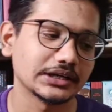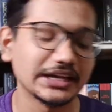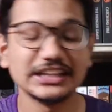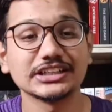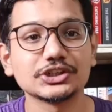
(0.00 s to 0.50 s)

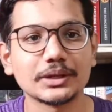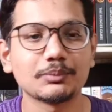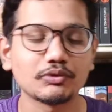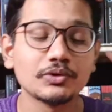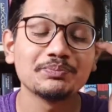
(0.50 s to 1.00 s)
any other type
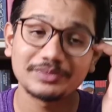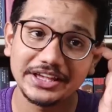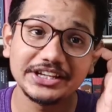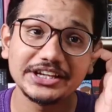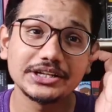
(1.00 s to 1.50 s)
of
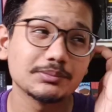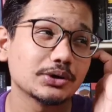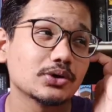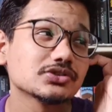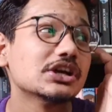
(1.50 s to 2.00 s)
e-reader,
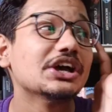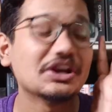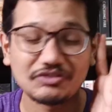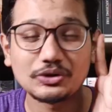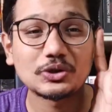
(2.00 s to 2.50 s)
because if
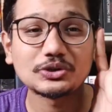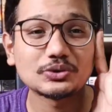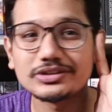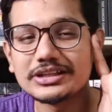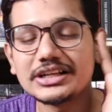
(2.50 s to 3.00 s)
you're not
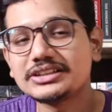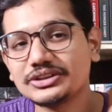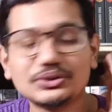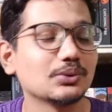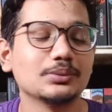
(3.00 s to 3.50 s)
using that,
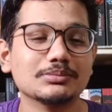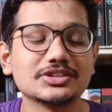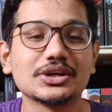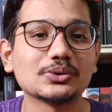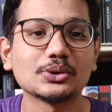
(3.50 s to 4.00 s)
you're
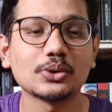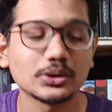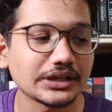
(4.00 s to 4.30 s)
missing out a lot.